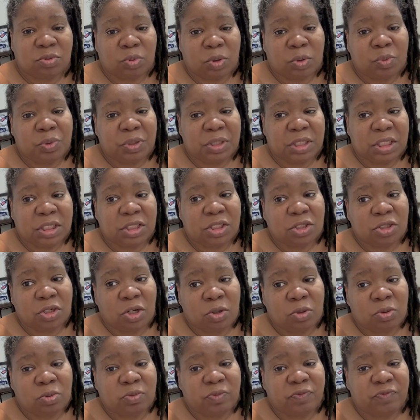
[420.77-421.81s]
where we need to
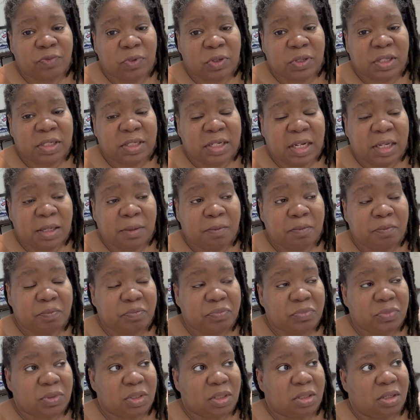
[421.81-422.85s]
go for the day.
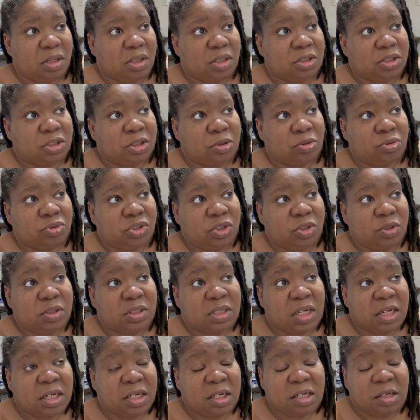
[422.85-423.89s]
So she's
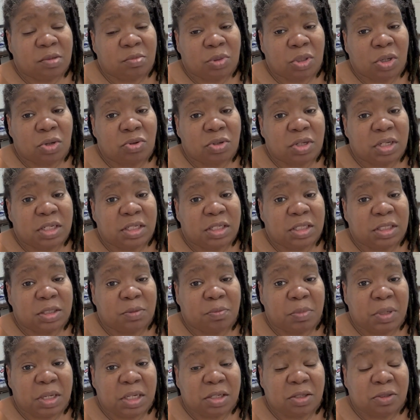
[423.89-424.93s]
taking him to go get this
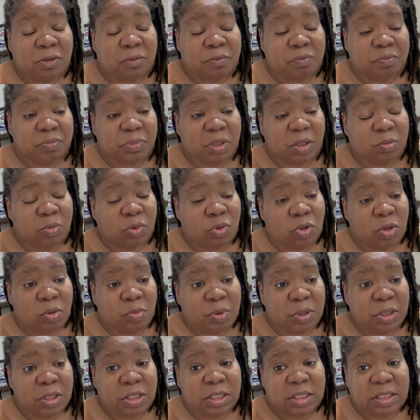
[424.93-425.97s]
meal. I'm going
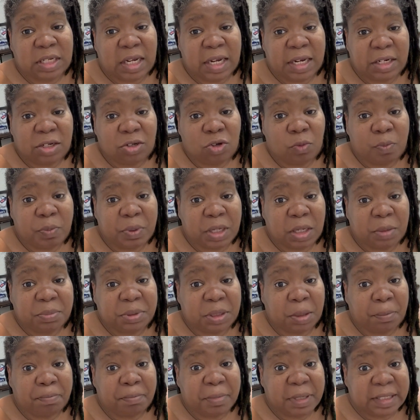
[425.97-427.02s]
with her because I had to go pick up
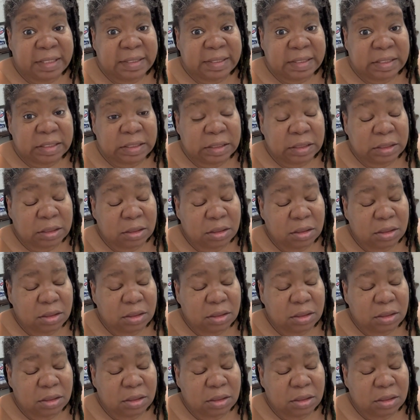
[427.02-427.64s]
some medicine.